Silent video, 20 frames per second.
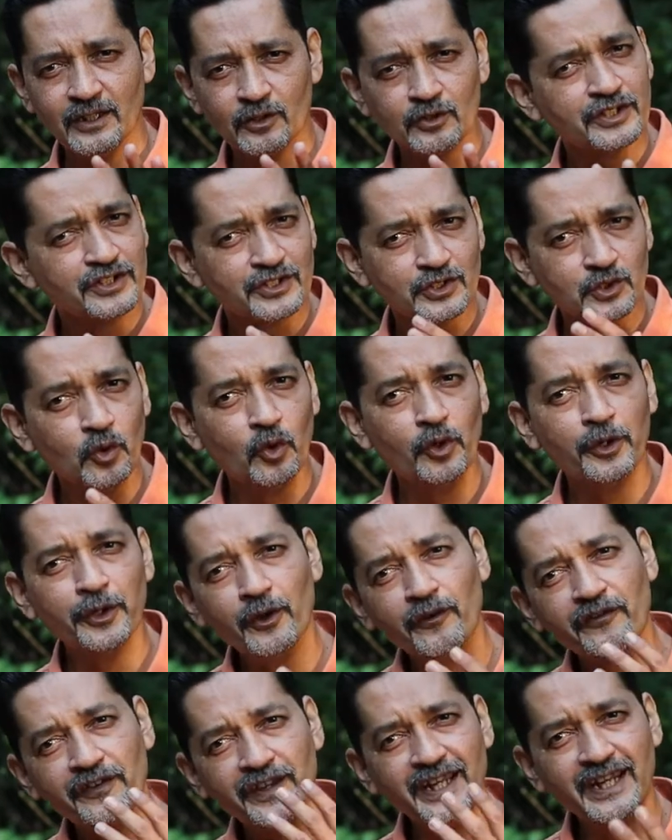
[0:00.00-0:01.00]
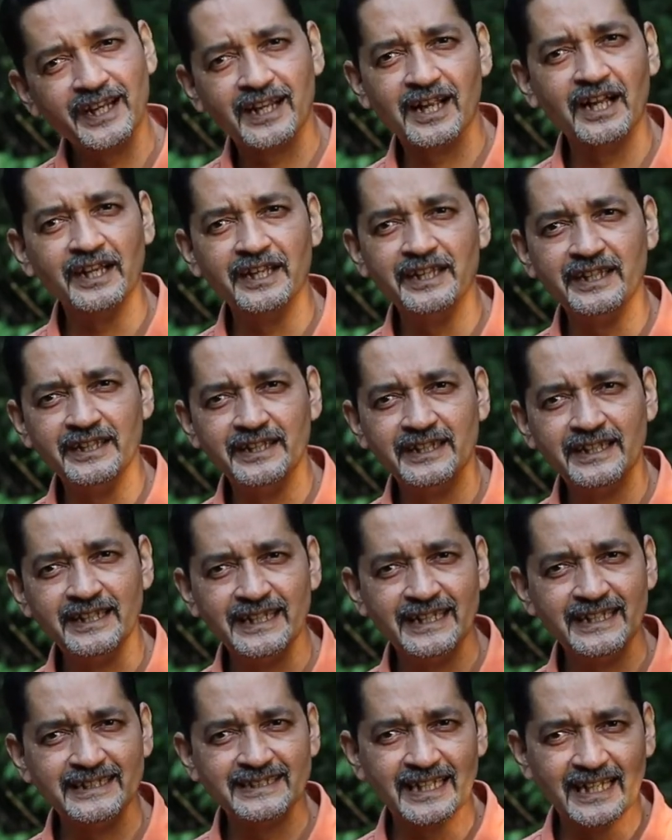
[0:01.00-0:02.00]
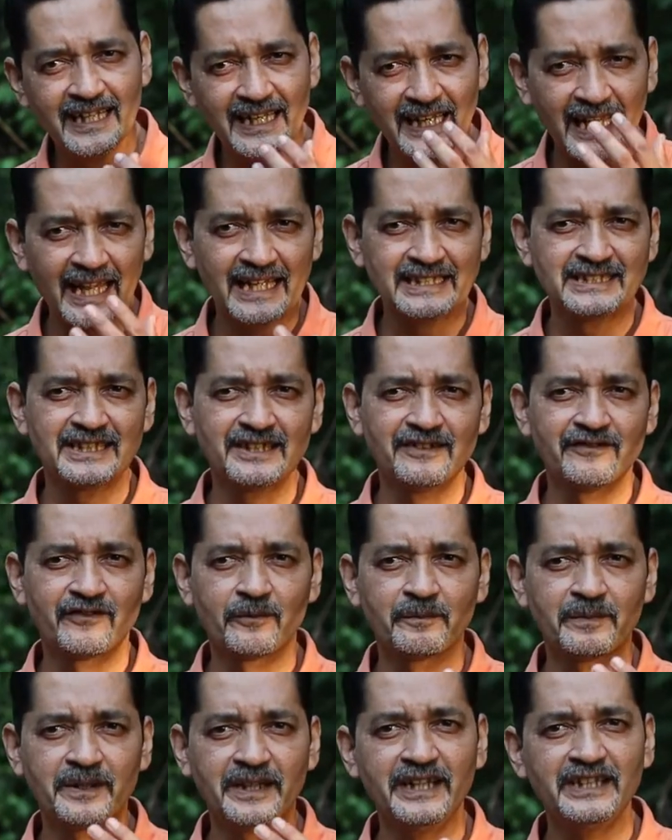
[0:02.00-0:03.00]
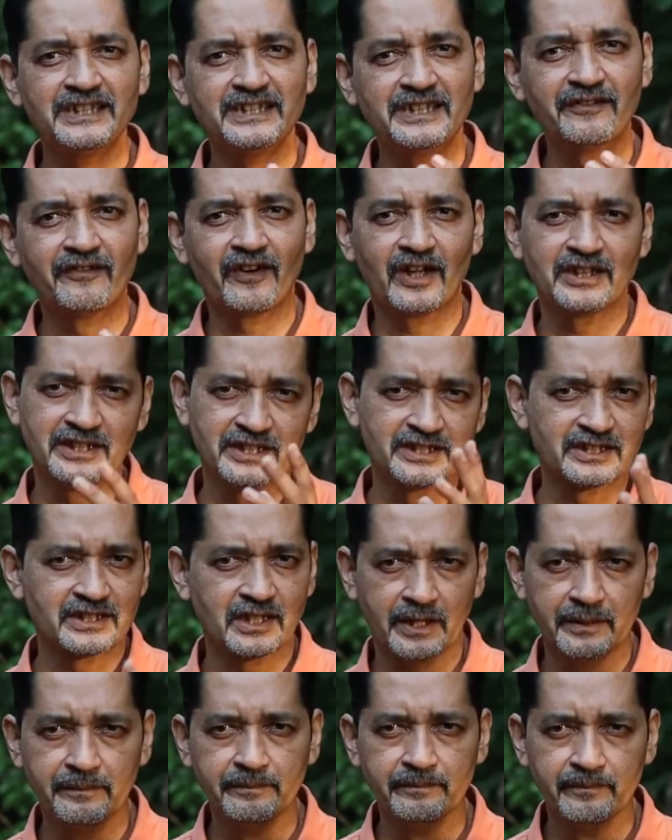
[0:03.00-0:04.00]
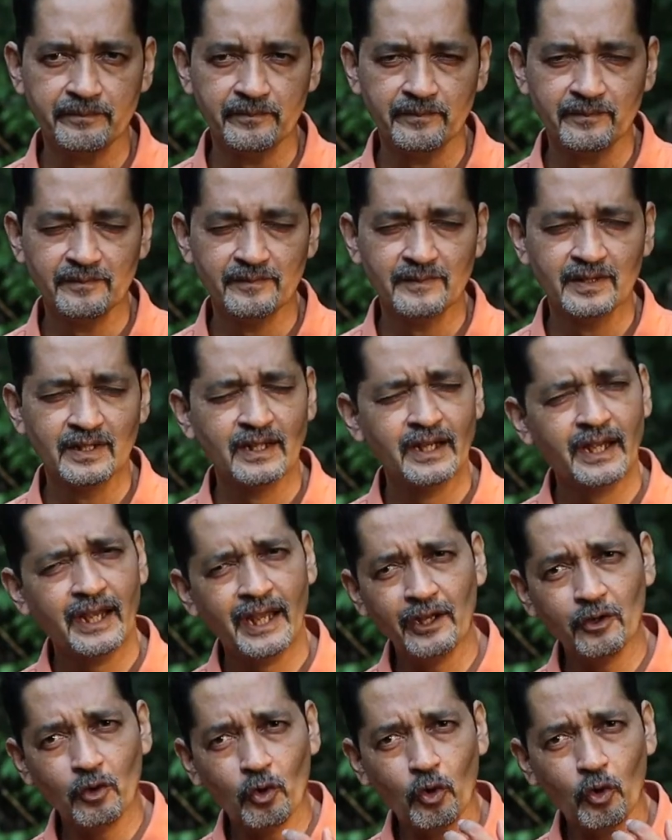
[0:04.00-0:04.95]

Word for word: Now the story of Hirkani is a legend from King Shivaji's time and